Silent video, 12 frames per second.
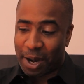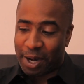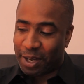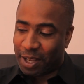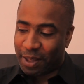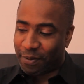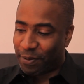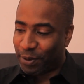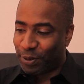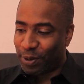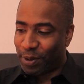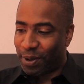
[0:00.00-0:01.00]
didn't get the
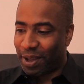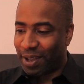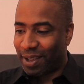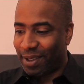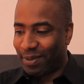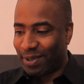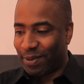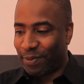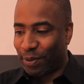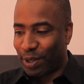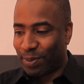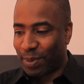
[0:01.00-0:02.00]
first call, it was the
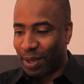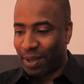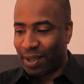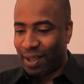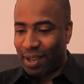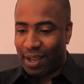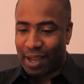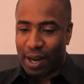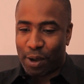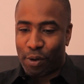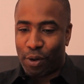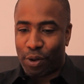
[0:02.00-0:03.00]
voicemail. And I
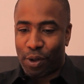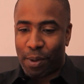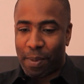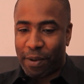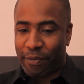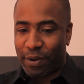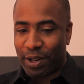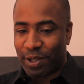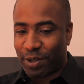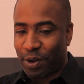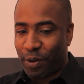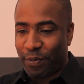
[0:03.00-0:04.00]
called all my
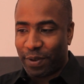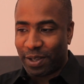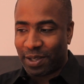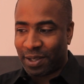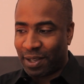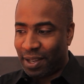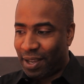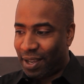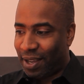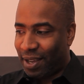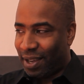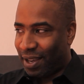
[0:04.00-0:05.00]
friends nervous.
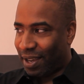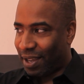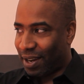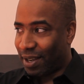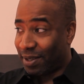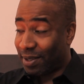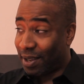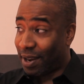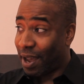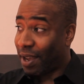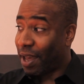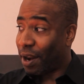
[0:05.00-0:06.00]
And I said,
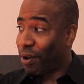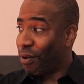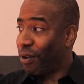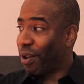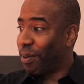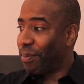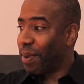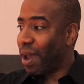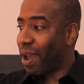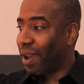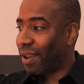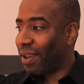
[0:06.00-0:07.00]
I gotta call him
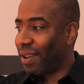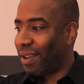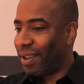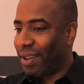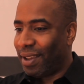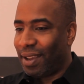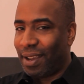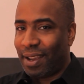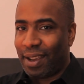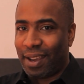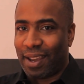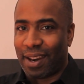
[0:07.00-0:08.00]
back.
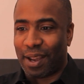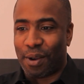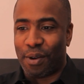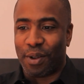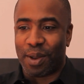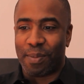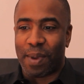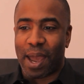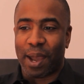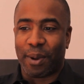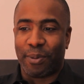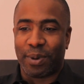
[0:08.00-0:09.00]
And I called him
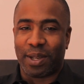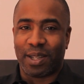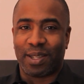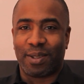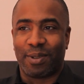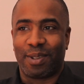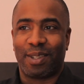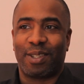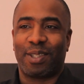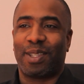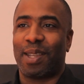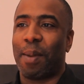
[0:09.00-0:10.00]
back with this
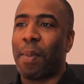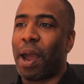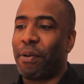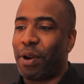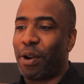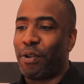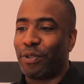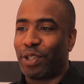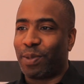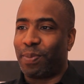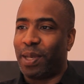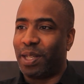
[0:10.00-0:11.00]
semi-rehearsed
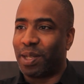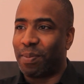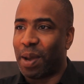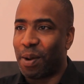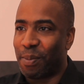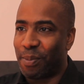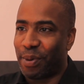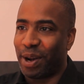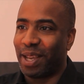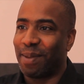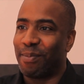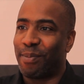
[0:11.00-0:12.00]
speech about
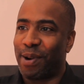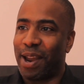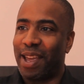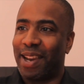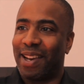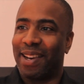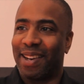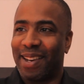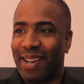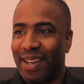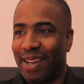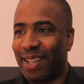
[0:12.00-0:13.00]
breaking bread and
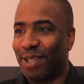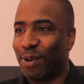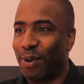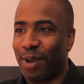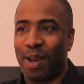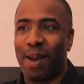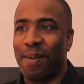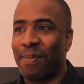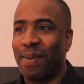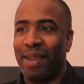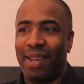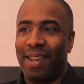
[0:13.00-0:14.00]
let's hook up.
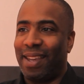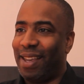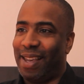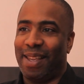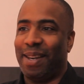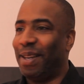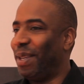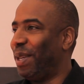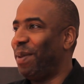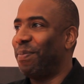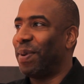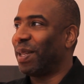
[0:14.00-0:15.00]
And
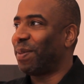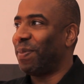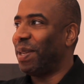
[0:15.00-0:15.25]
he bust me